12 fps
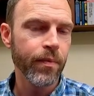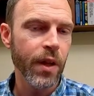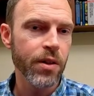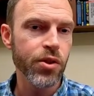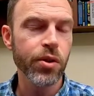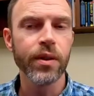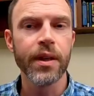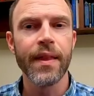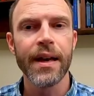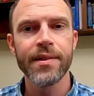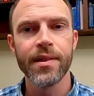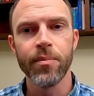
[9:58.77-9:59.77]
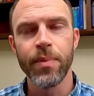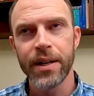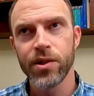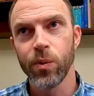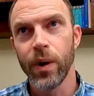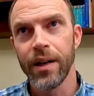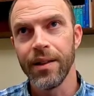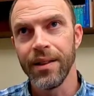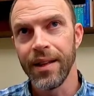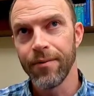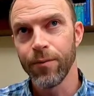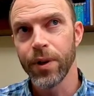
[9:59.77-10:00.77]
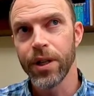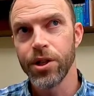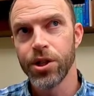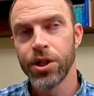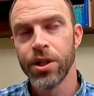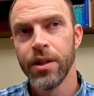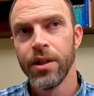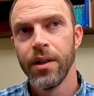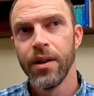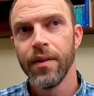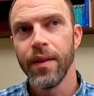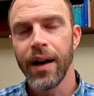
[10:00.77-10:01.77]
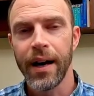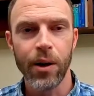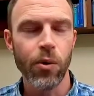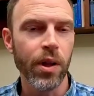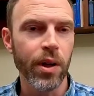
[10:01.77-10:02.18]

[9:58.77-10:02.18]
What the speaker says: certainly that's the best way to leverage the high quality